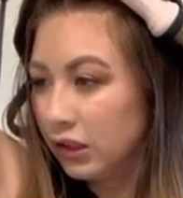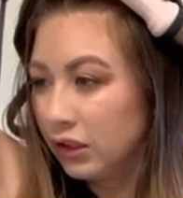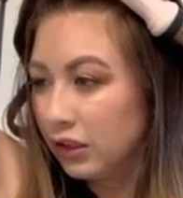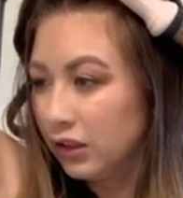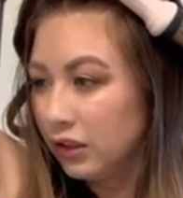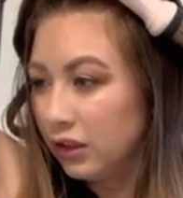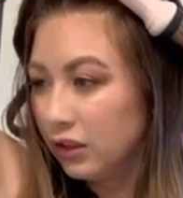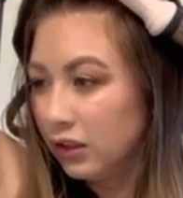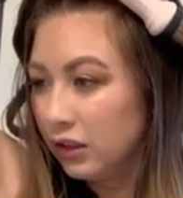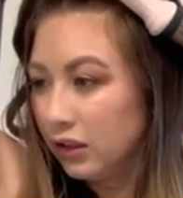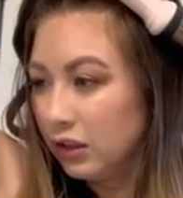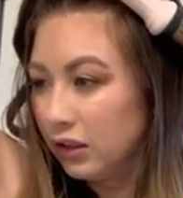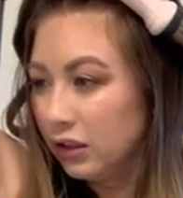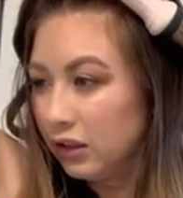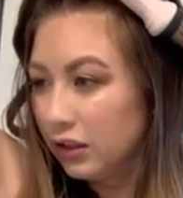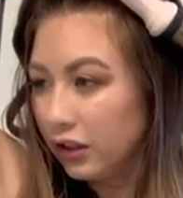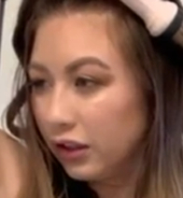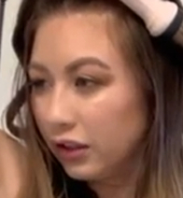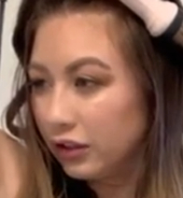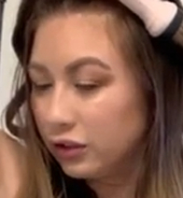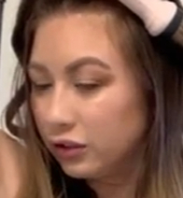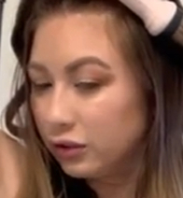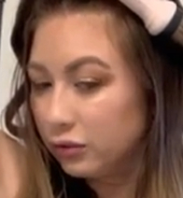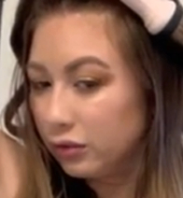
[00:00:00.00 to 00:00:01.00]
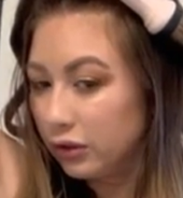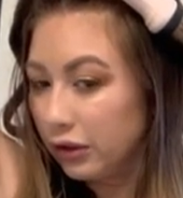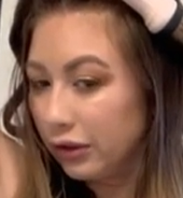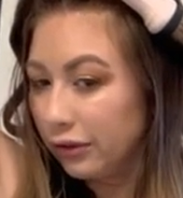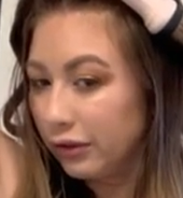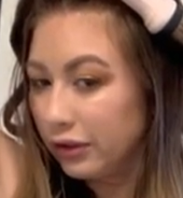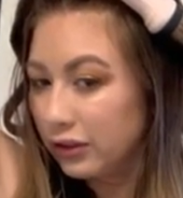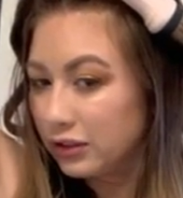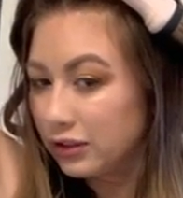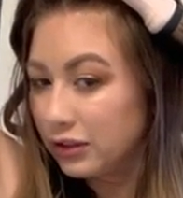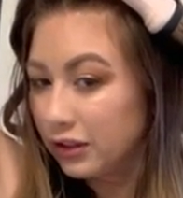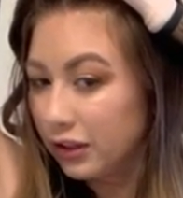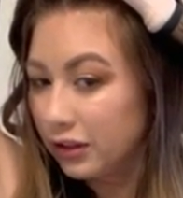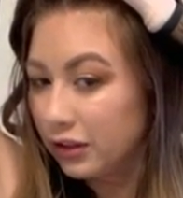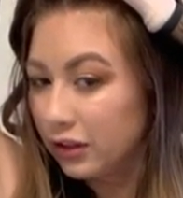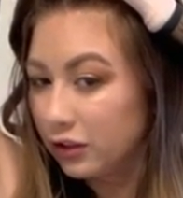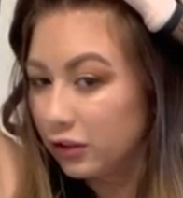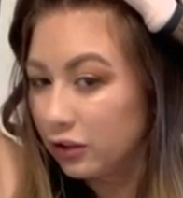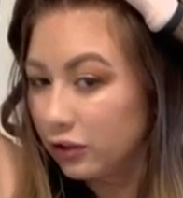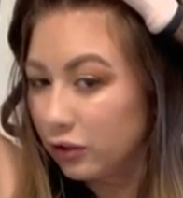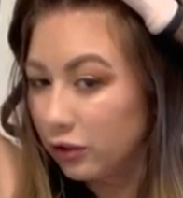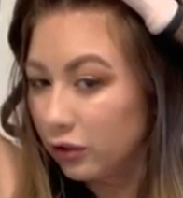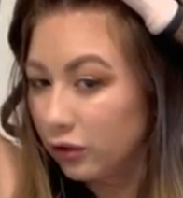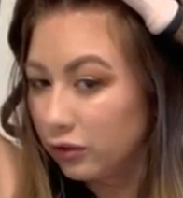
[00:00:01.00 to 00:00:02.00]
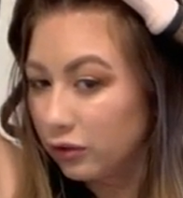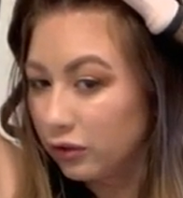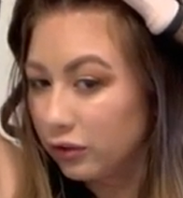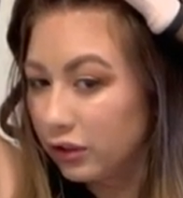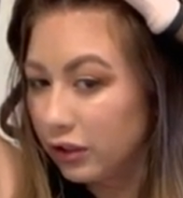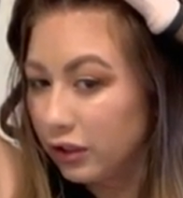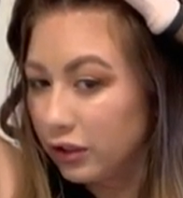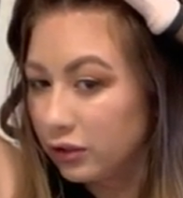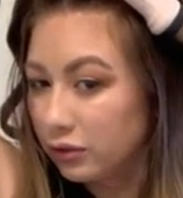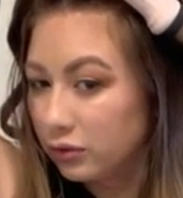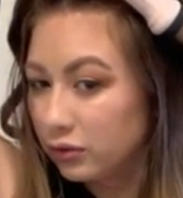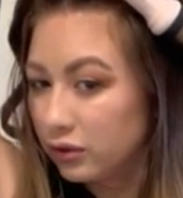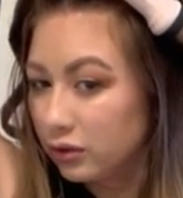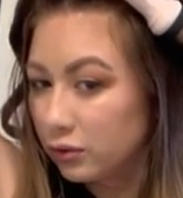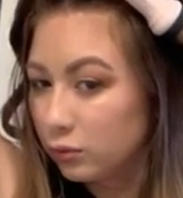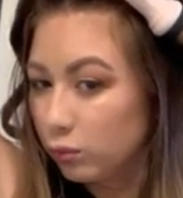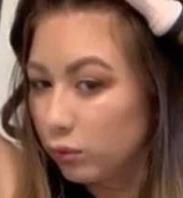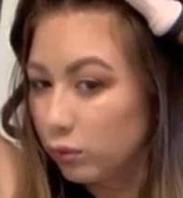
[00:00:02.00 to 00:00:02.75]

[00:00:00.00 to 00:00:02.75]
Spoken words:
I do notice like that the curler they use is one